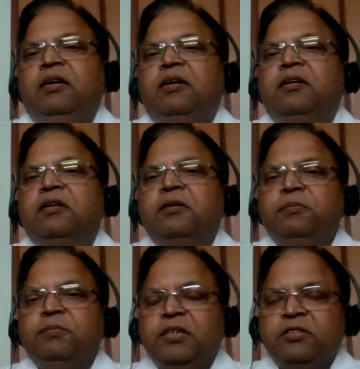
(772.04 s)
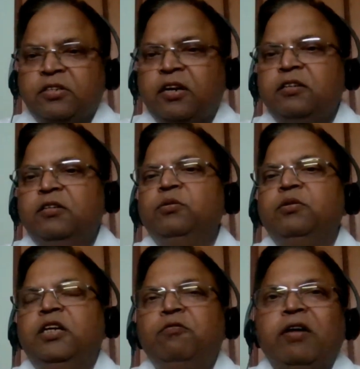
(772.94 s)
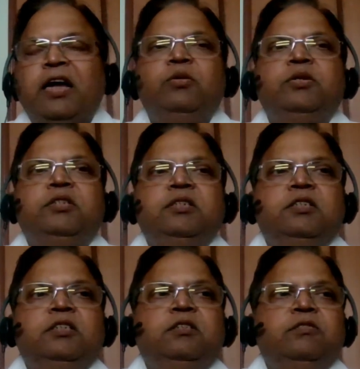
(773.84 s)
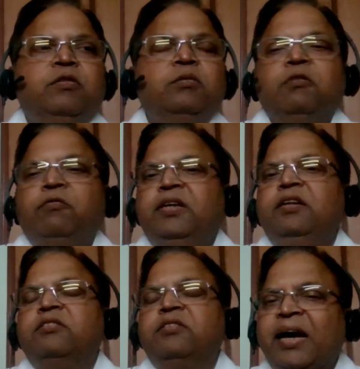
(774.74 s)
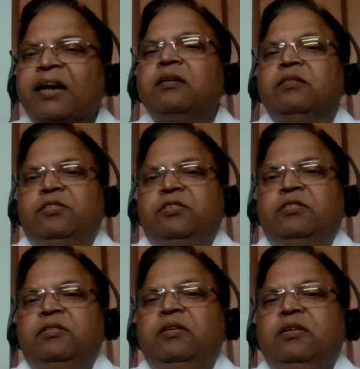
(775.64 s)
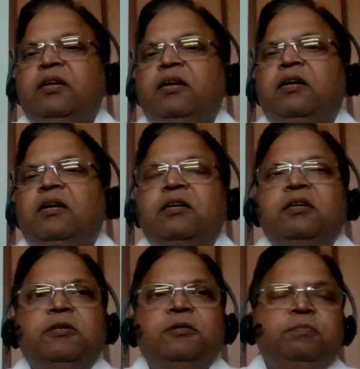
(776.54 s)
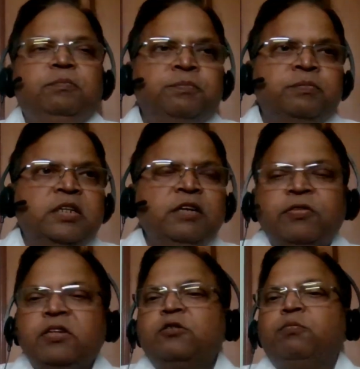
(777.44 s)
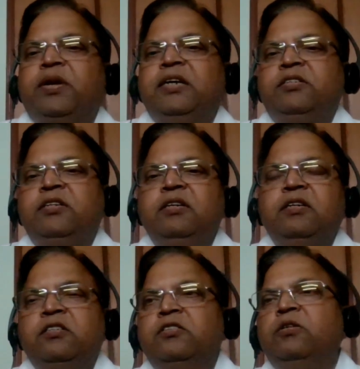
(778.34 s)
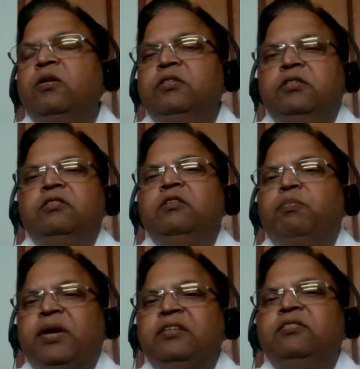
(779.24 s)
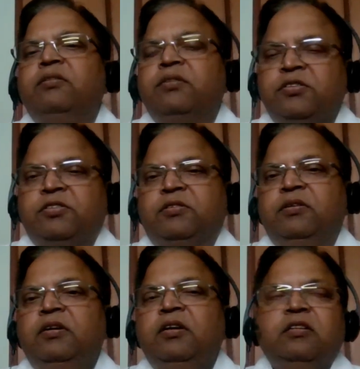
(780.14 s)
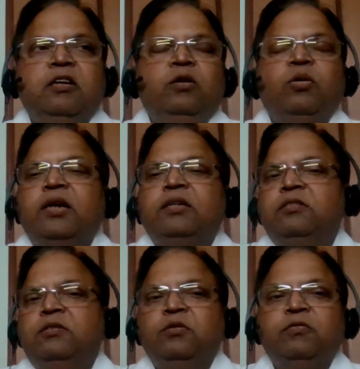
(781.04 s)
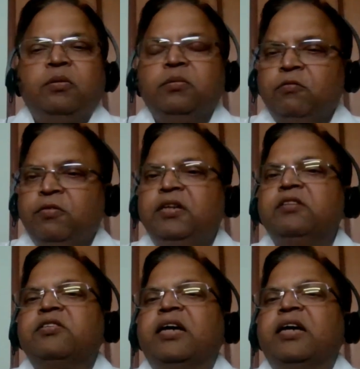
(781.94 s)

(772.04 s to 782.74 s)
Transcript: They start, evaluating it from the various angles. If it is pricing, it is not just the pricing risk. They look at it, from the various